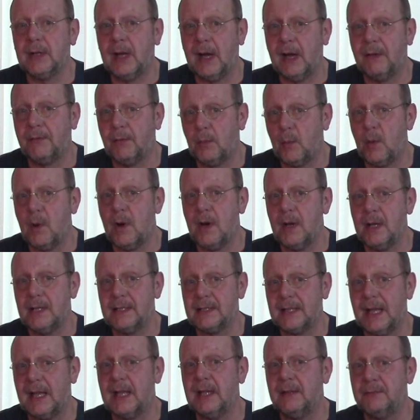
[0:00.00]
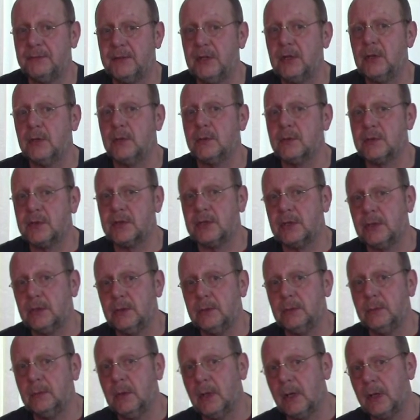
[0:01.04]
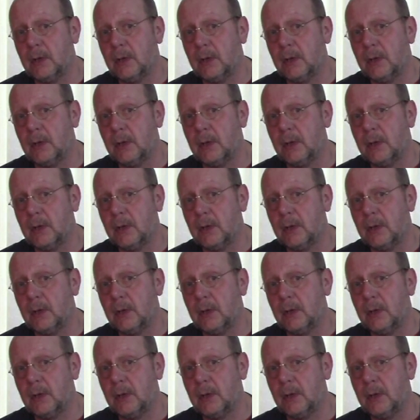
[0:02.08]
otherwise have used to